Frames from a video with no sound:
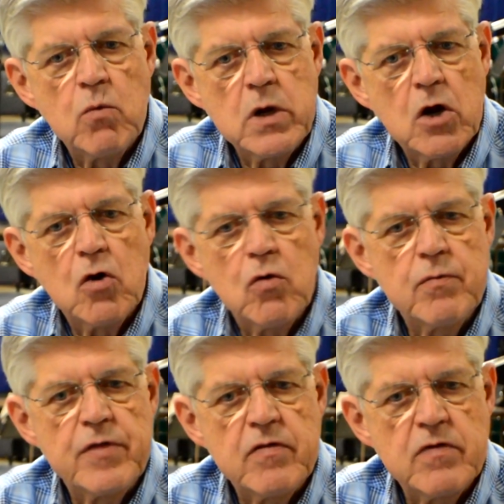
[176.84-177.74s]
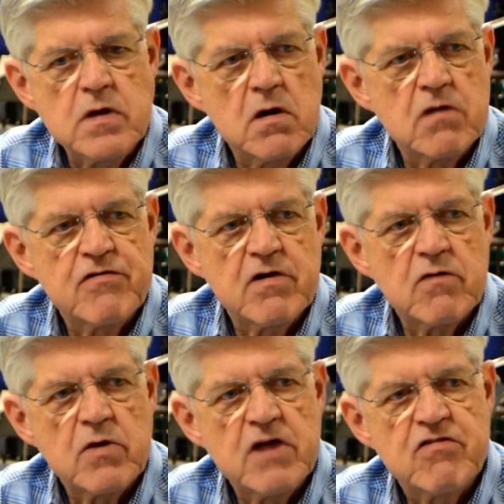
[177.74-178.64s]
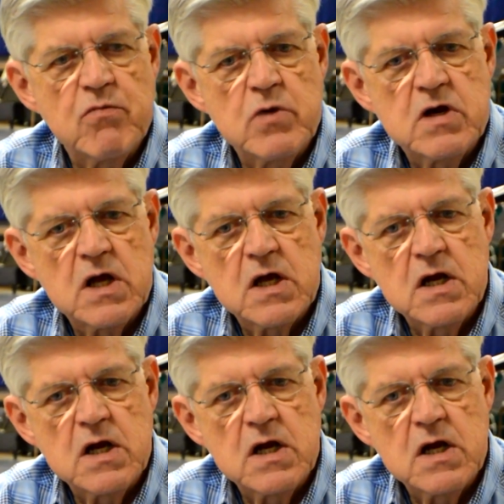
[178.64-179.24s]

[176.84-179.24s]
we hope that the younger generation would take